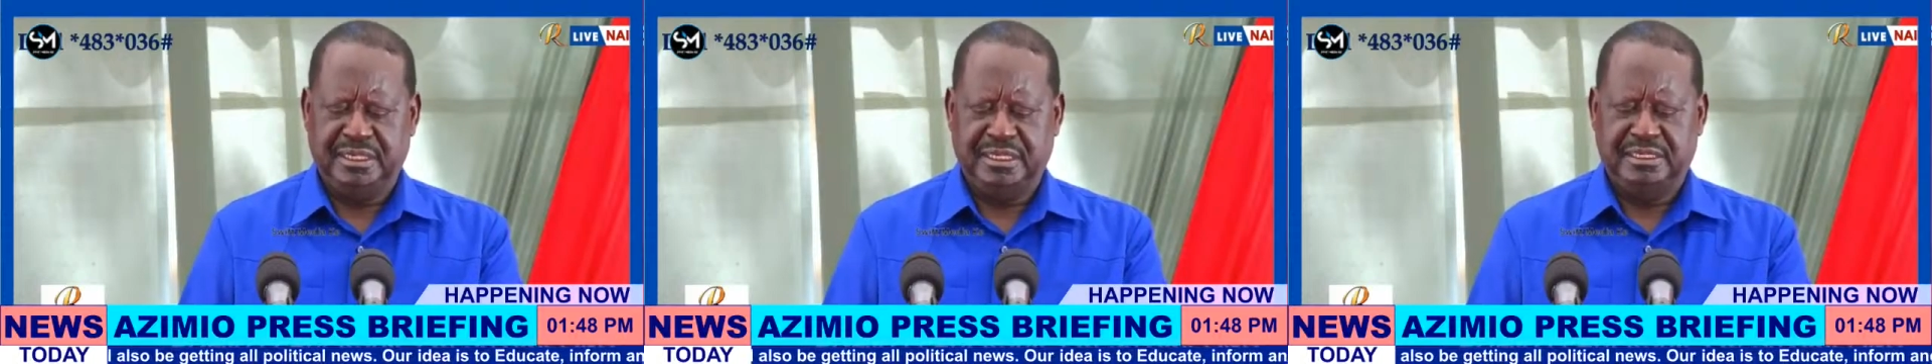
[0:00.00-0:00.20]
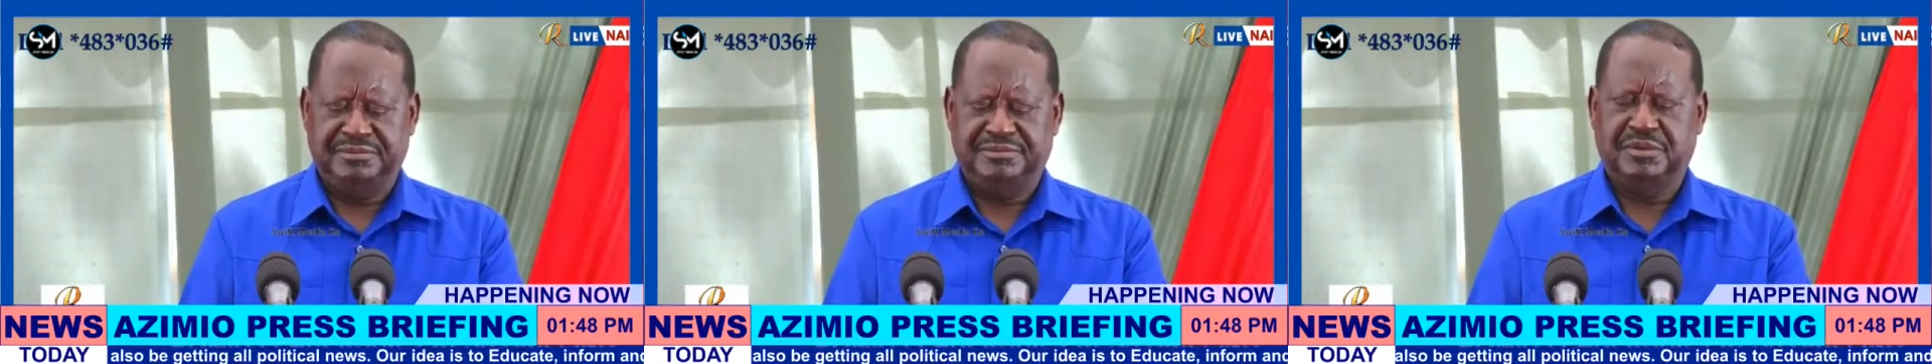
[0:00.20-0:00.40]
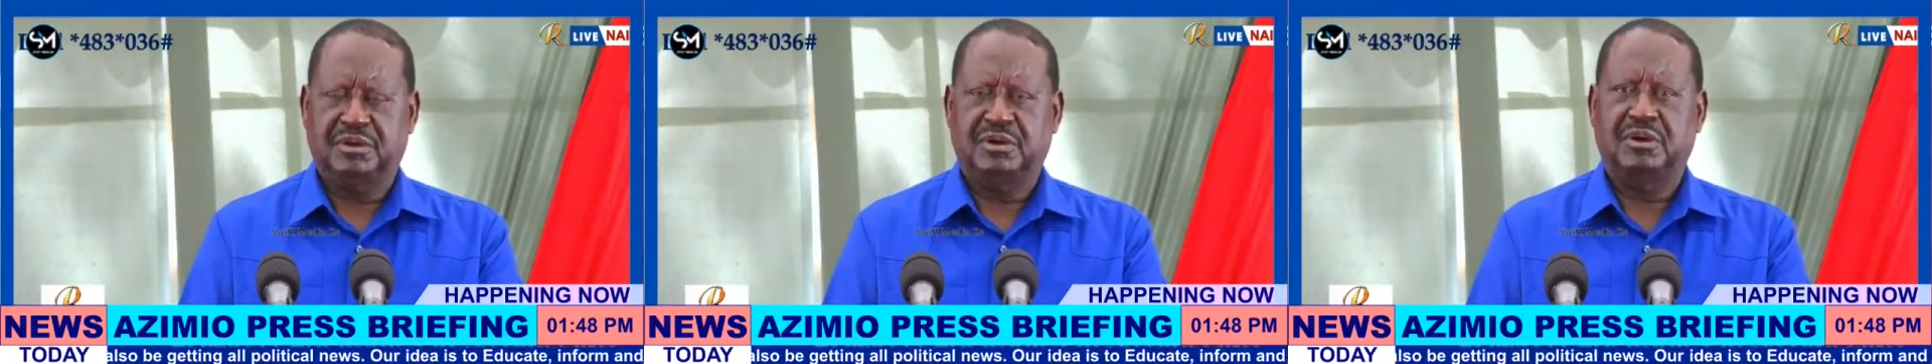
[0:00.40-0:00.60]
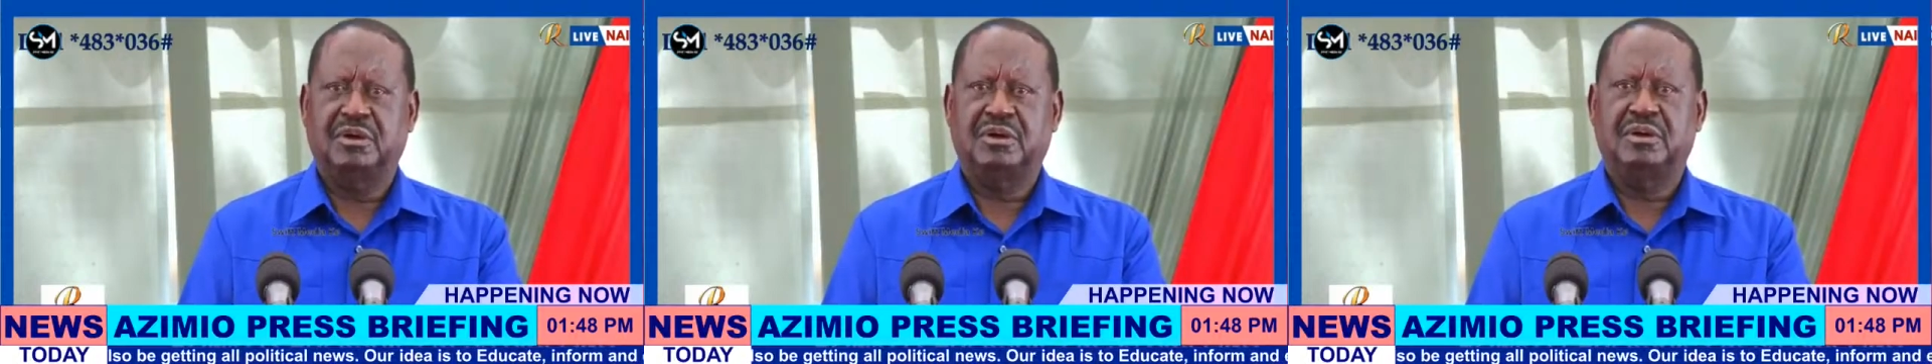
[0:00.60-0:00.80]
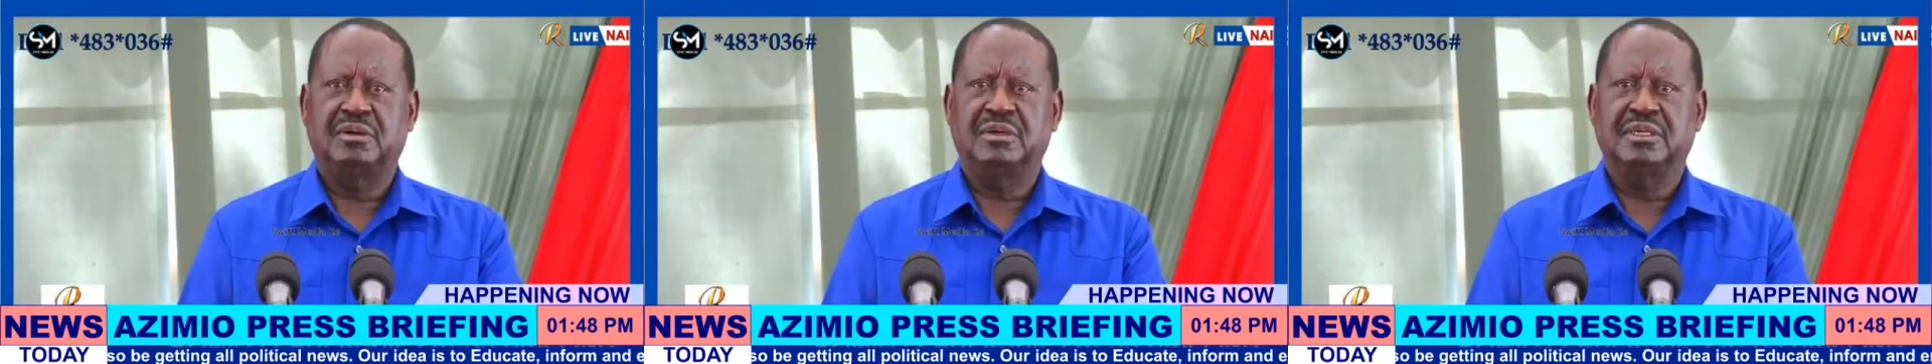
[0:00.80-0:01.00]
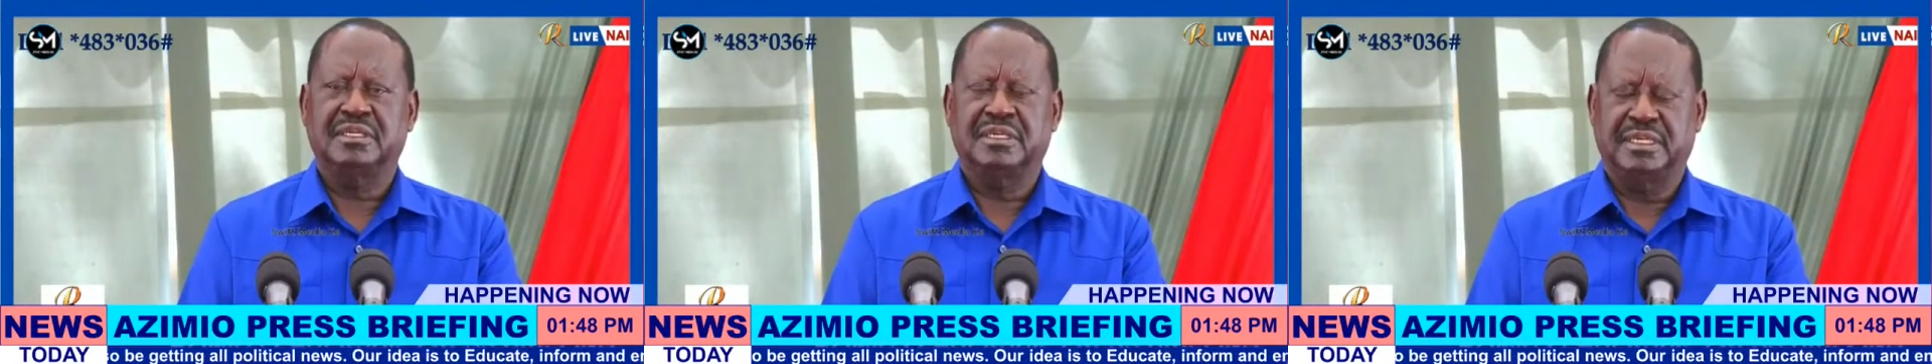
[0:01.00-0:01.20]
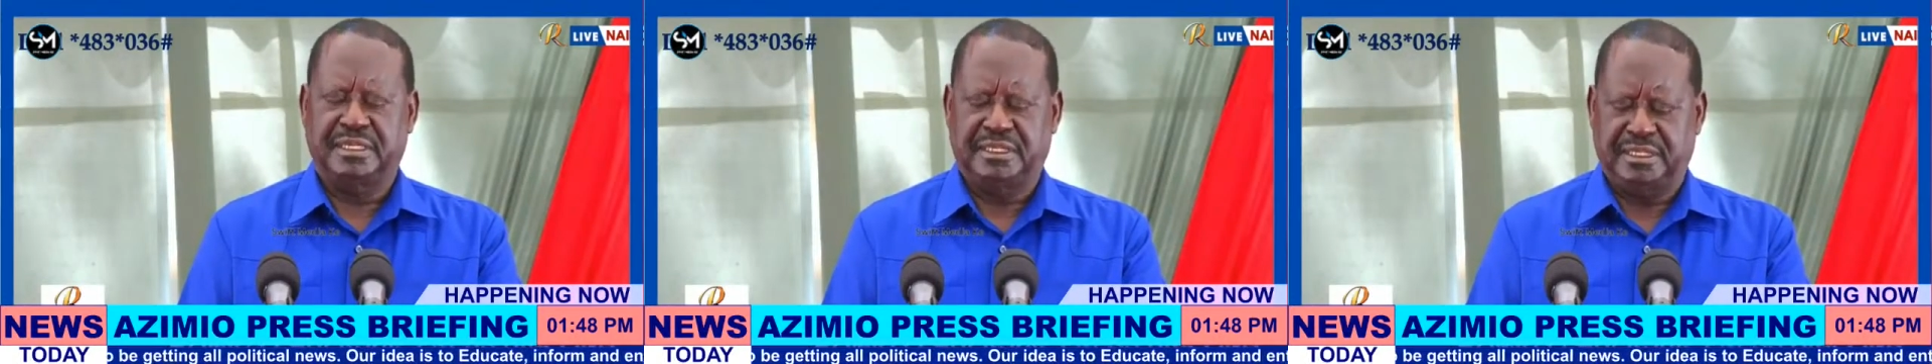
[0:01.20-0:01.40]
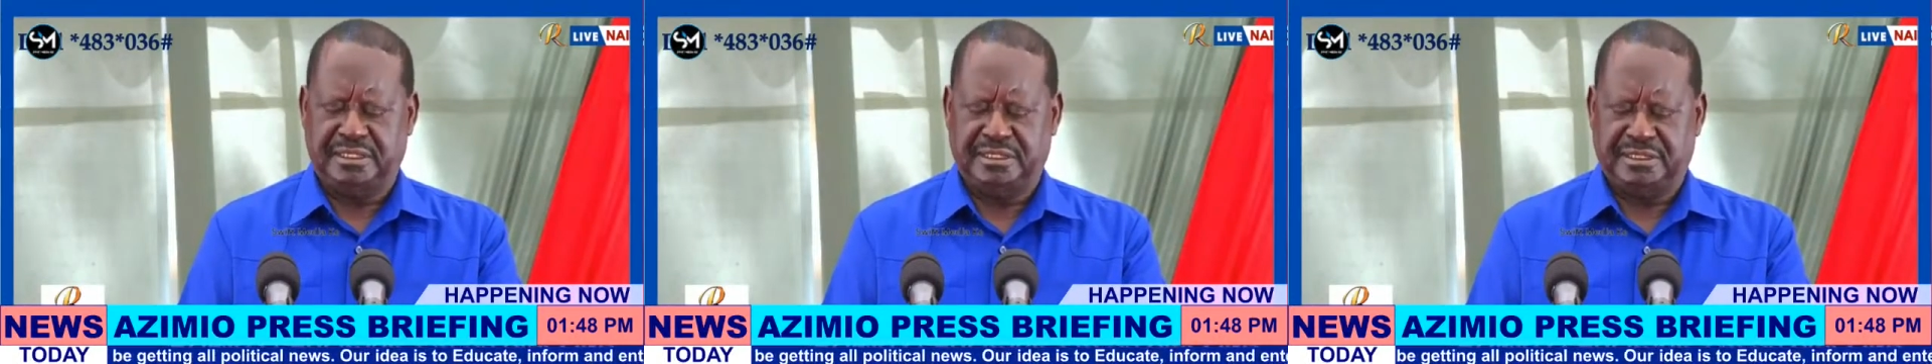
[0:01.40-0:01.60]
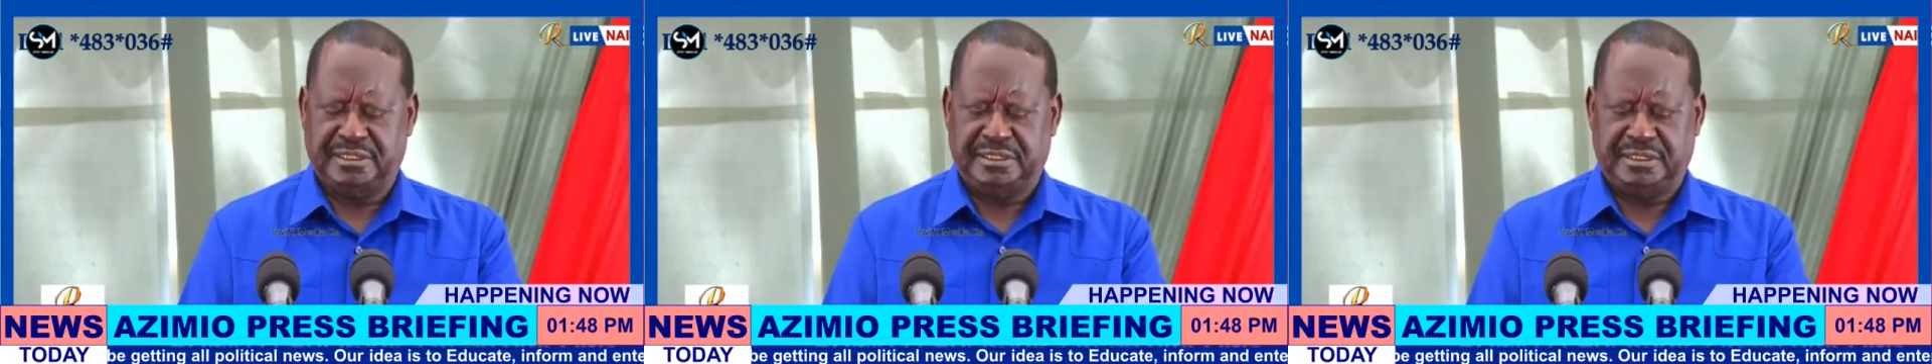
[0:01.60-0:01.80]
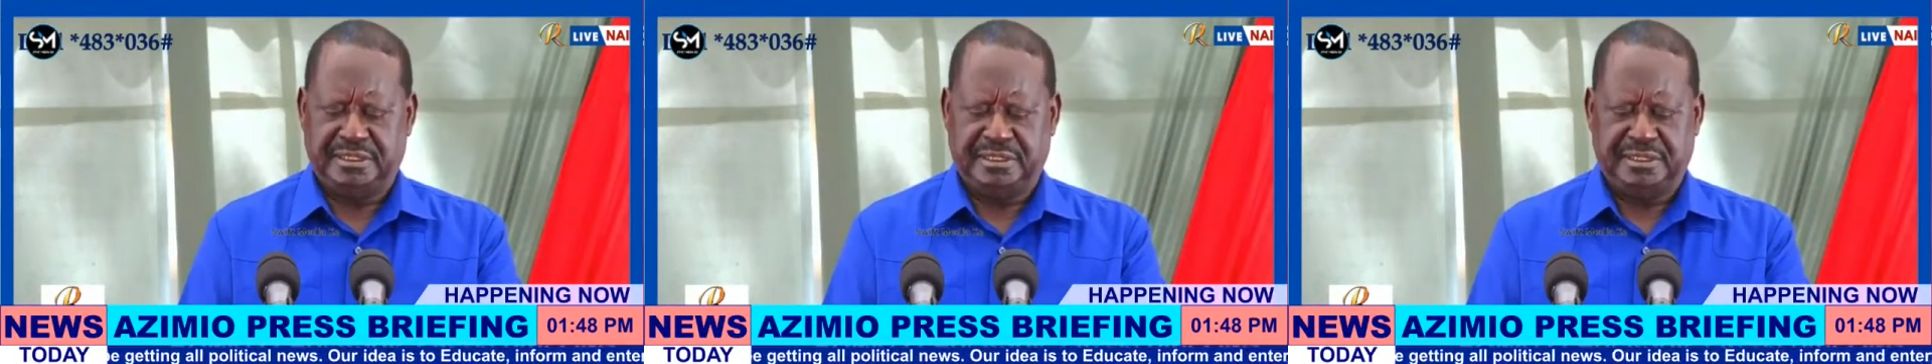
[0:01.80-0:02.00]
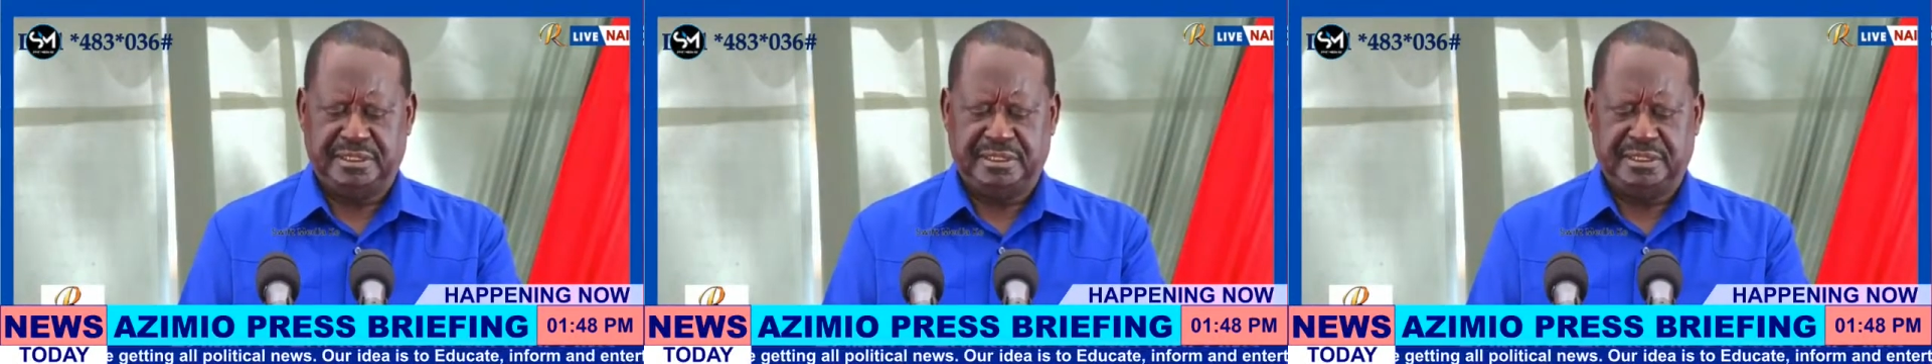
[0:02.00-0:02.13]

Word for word: is for all Kenyans.